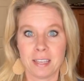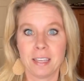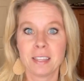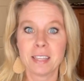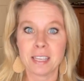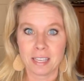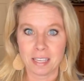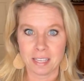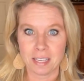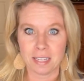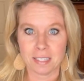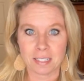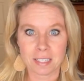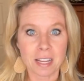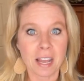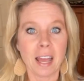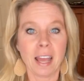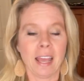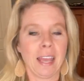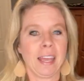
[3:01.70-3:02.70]
heat.
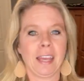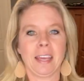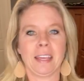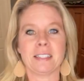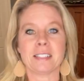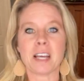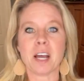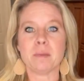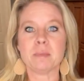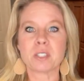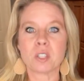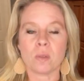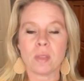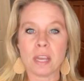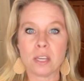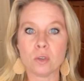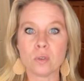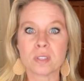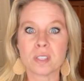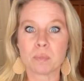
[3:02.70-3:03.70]
And so they use
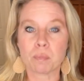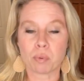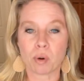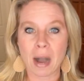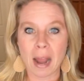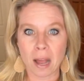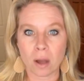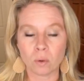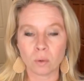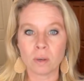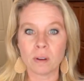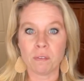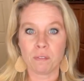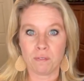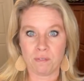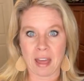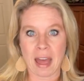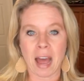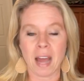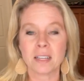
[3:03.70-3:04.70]
the brown
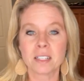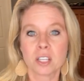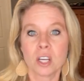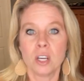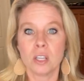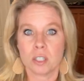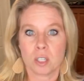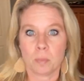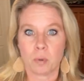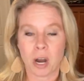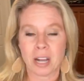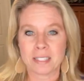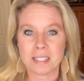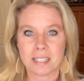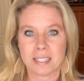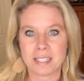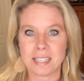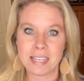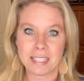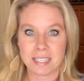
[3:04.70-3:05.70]
fat to process
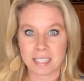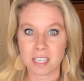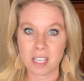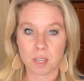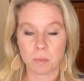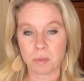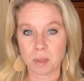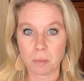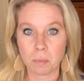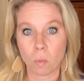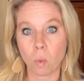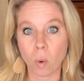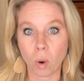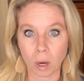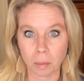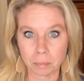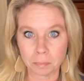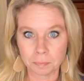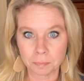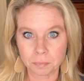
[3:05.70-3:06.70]
heat to keep them warm.
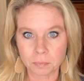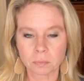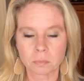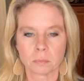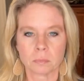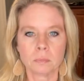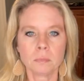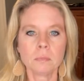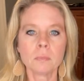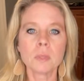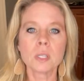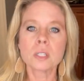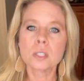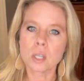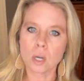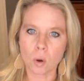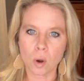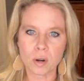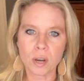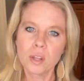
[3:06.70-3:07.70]
So,
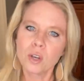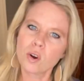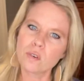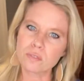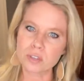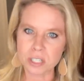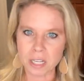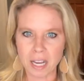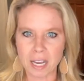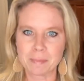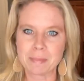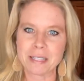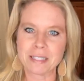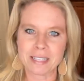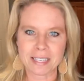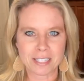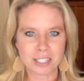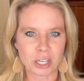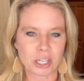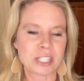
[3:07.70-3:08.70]
and then over time, as they
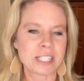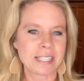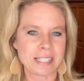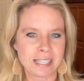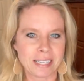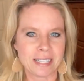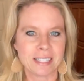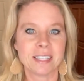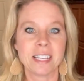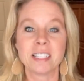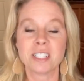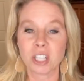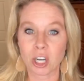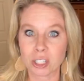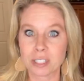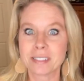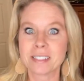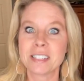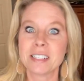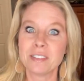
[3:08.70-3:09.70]
start to eat, they start to
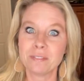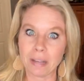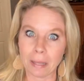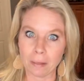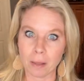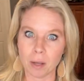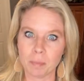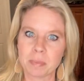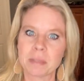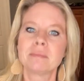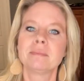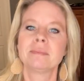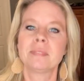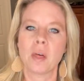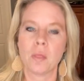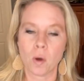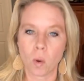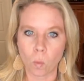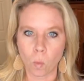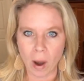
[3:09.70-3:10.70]
develop the
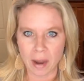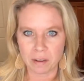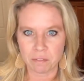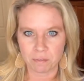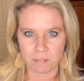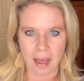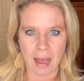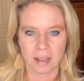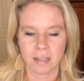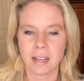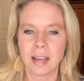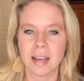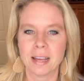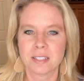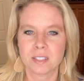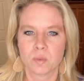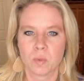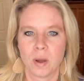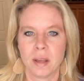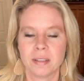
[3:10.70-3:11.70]
white fat as
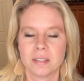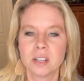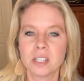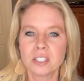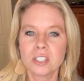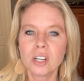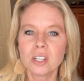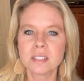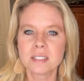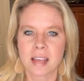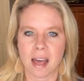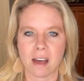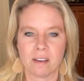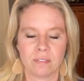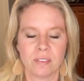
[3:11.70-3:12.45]
what adults have.